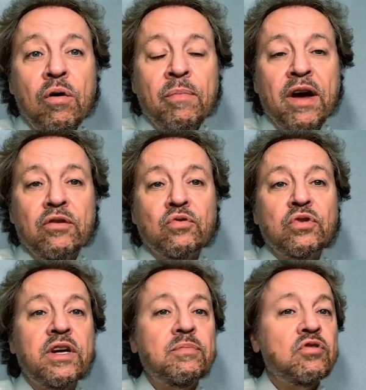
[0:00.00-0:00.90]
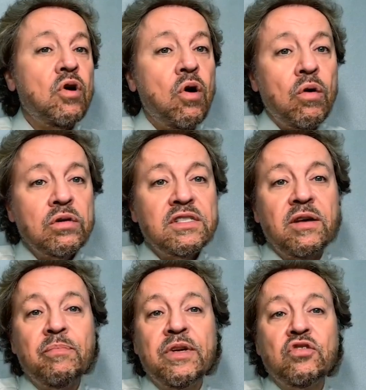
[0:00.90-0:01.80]
manuscripts, all
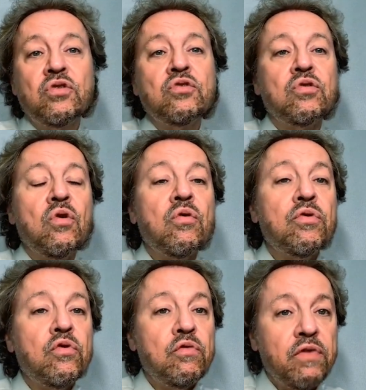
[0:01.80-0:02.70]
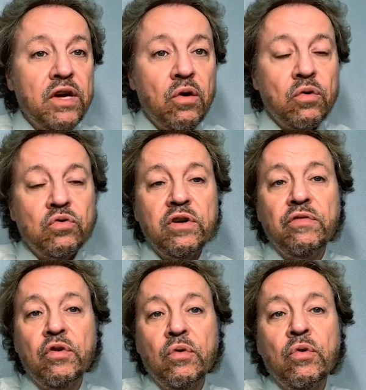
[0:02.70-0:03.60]
submissions go through vigorous
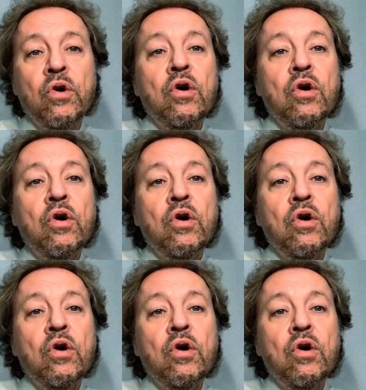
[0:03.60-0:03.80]
review,